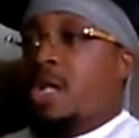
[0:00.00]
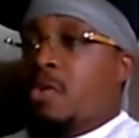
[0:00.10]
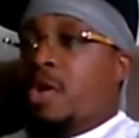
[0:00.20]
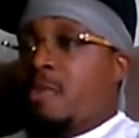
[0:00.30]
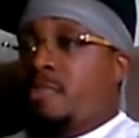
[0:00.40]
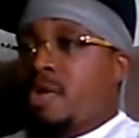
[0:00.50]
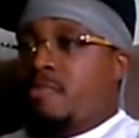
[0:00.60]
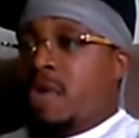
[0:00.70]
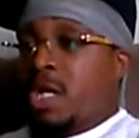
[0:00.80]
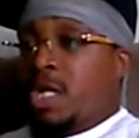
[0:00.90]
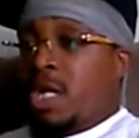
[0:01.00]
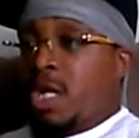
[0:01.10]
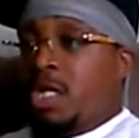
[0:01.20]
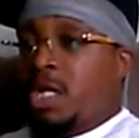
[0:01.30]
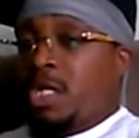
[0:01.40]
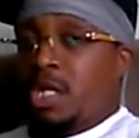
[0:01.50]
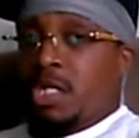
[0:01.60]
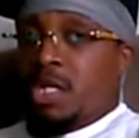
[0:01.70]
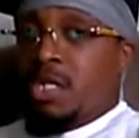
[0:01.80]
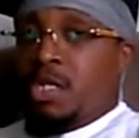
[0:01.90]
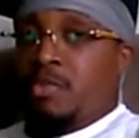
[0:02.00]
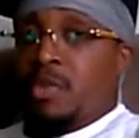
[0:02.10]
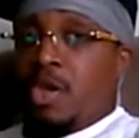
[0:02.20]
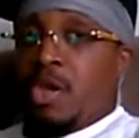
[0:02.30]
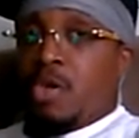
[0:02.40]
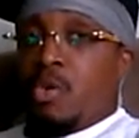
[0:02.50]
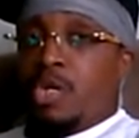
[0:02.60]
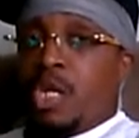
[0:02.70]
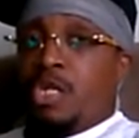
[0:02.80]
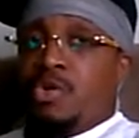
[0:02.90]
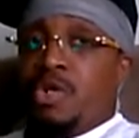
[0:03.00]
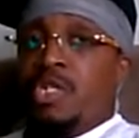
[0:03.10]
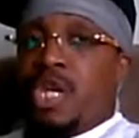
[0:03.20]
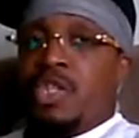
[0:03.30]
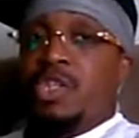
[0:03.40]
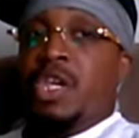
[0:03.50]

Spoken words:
Now, when they put money into the system, what they do is they